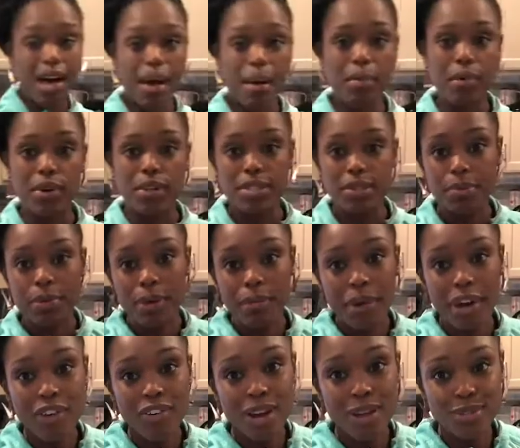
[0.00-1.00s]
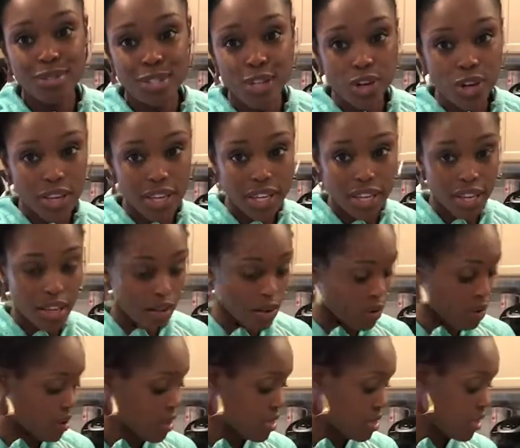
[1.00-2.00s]
I'm going to put my ground turkey
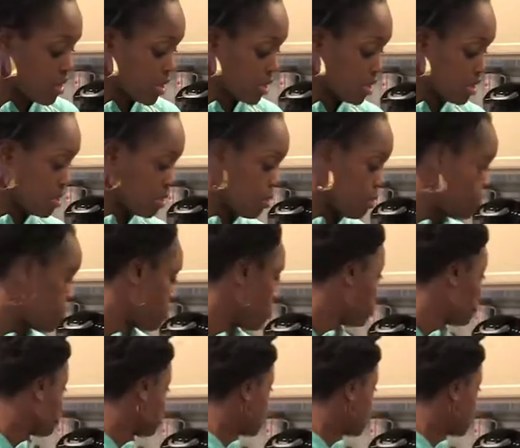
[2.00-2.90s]
on the stove.